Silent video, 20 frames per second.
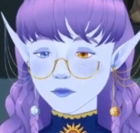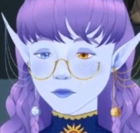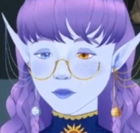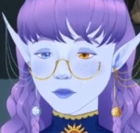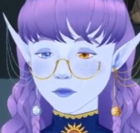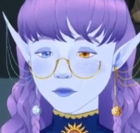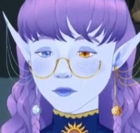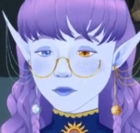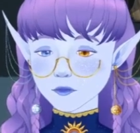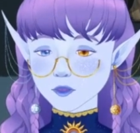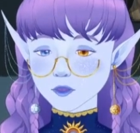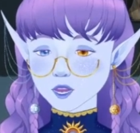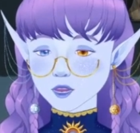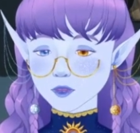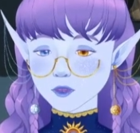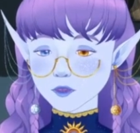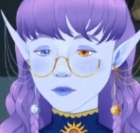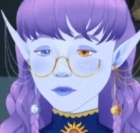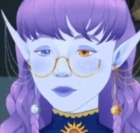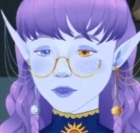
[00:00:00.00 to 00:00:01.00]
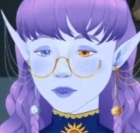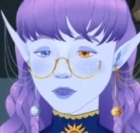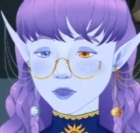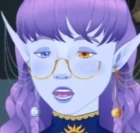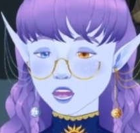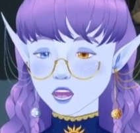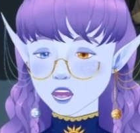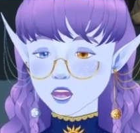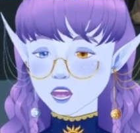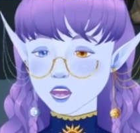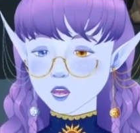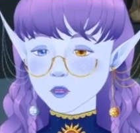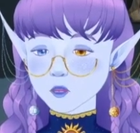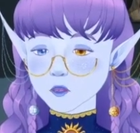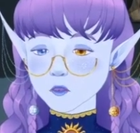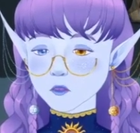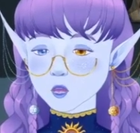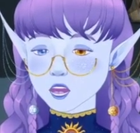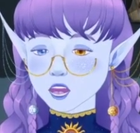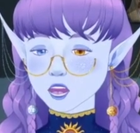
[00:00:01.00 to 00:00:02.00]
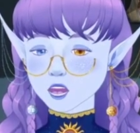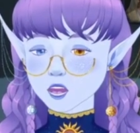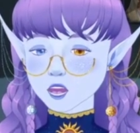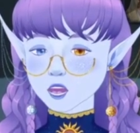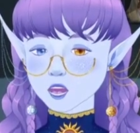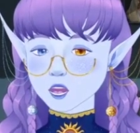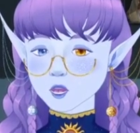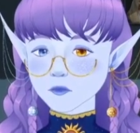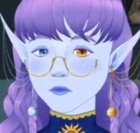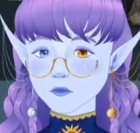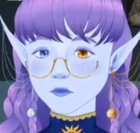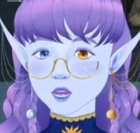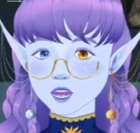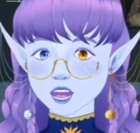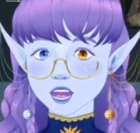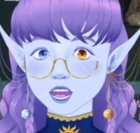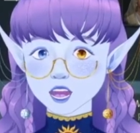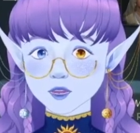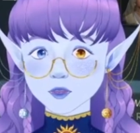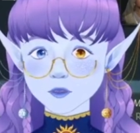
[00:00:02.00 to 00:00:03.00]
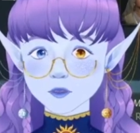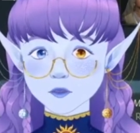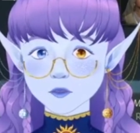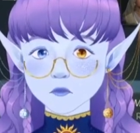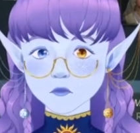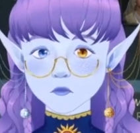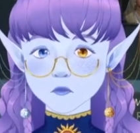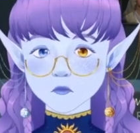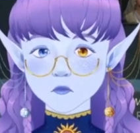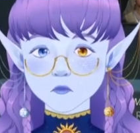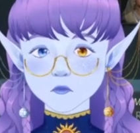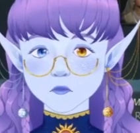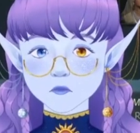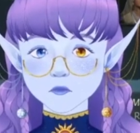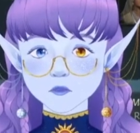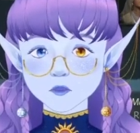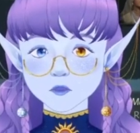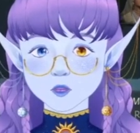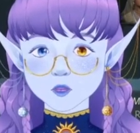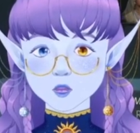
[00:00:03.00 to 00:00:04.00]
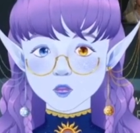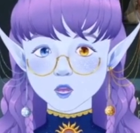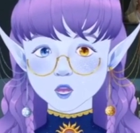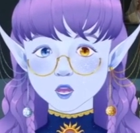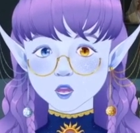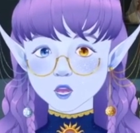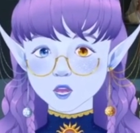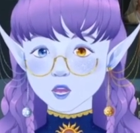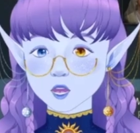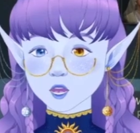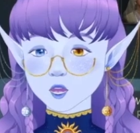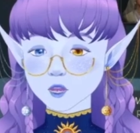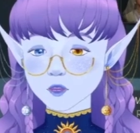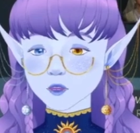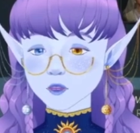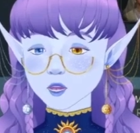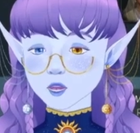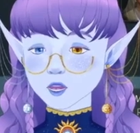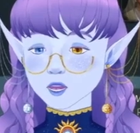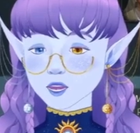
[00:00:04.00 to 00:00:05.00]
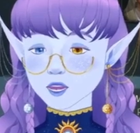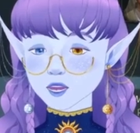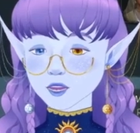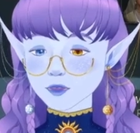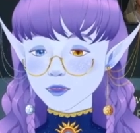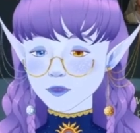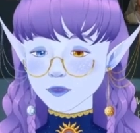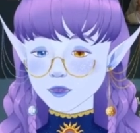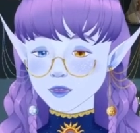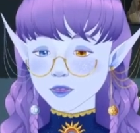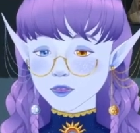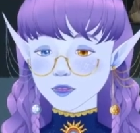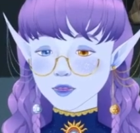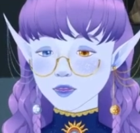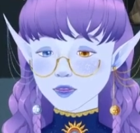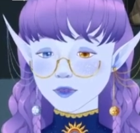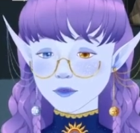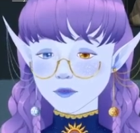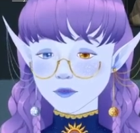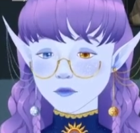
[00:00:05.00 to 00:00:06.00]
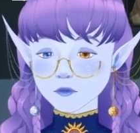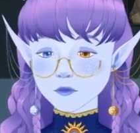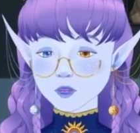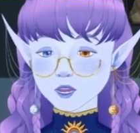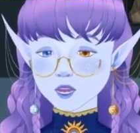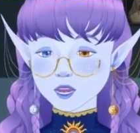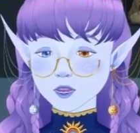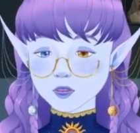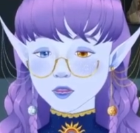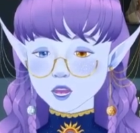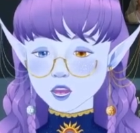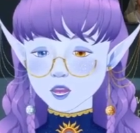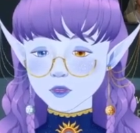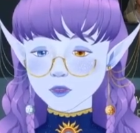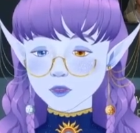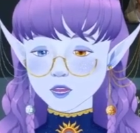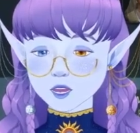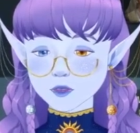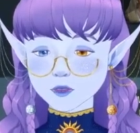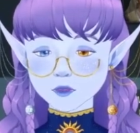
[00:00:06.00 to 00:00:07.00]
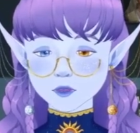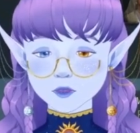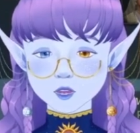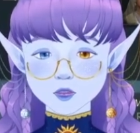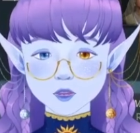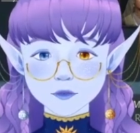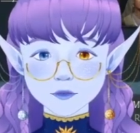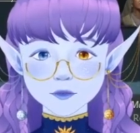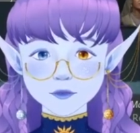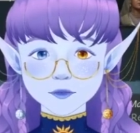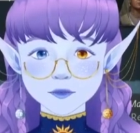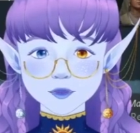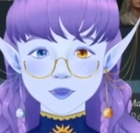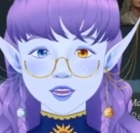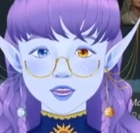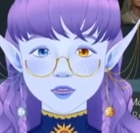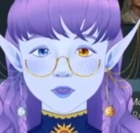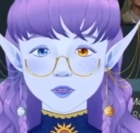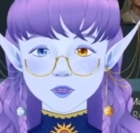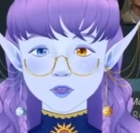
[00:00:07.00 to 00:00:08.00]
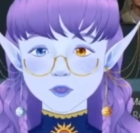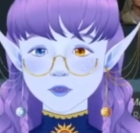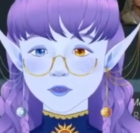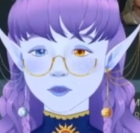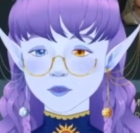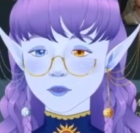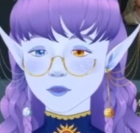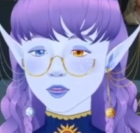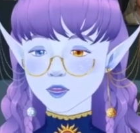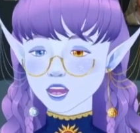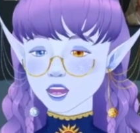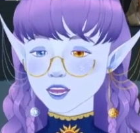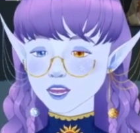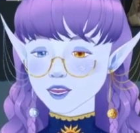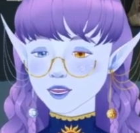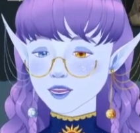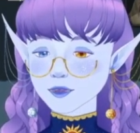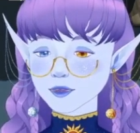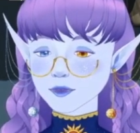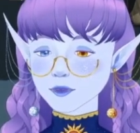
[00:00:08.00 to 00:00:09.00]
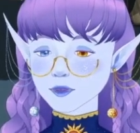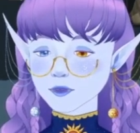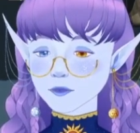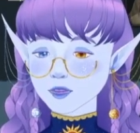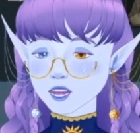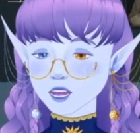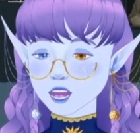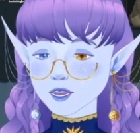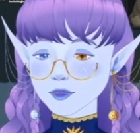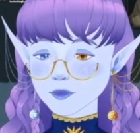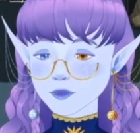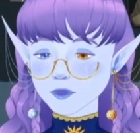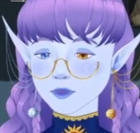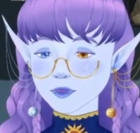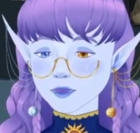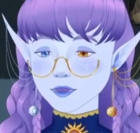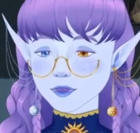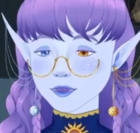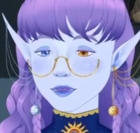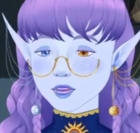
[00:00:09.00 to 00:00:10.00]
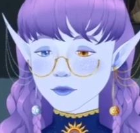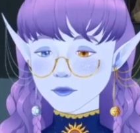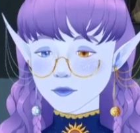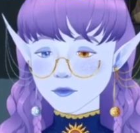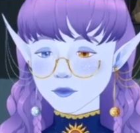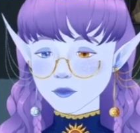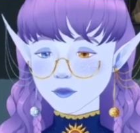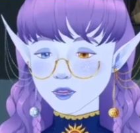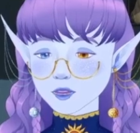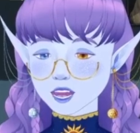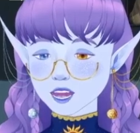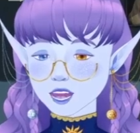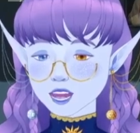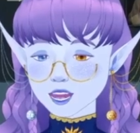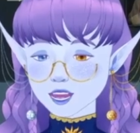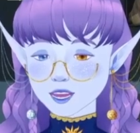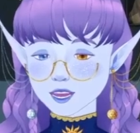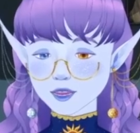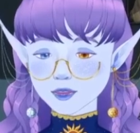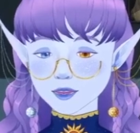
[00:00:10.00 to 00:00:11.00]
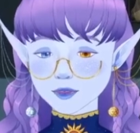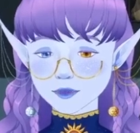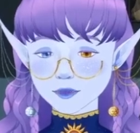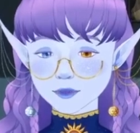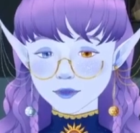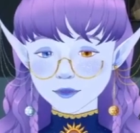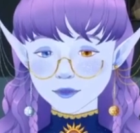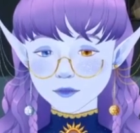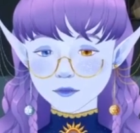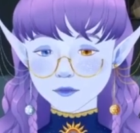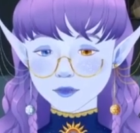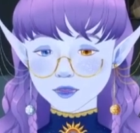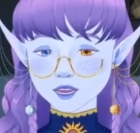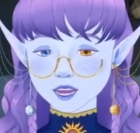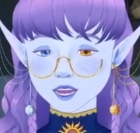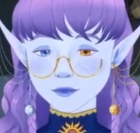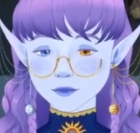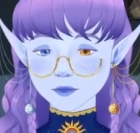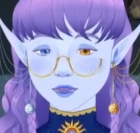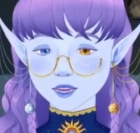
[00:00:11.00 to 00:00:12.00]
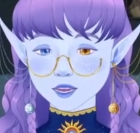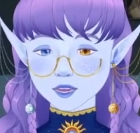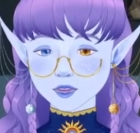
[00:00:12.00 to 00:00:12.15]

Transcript: boy who is, whoa, that's cool. Look, he's a reincarnation, and he's compassionate and he's humble, and this would get me